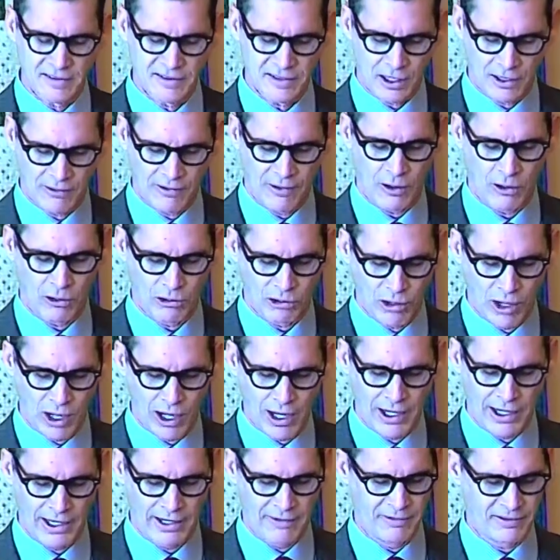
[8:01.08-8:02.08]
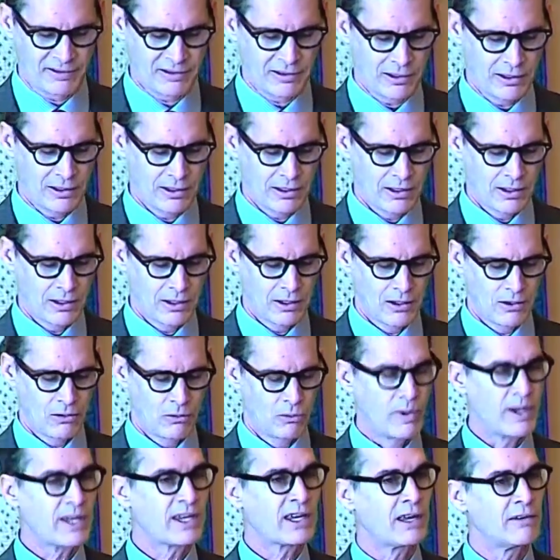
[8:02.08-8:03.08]
of our lives,
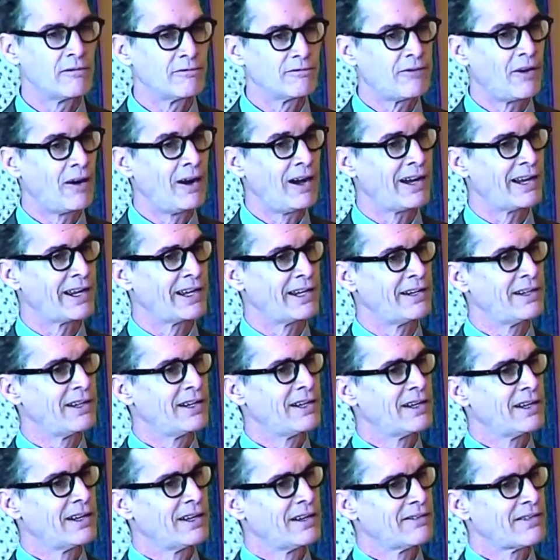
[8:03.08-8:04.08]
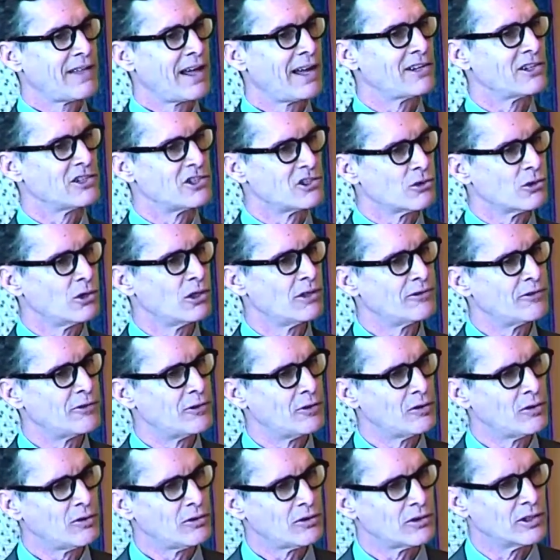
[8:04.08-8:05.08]
we can find that
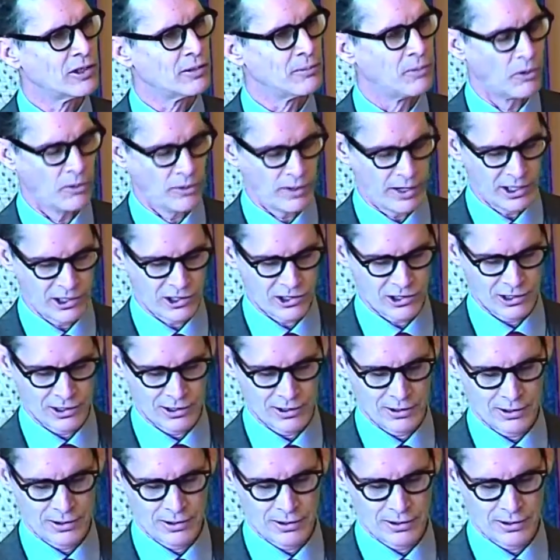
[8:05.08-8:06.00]
joyful liberation.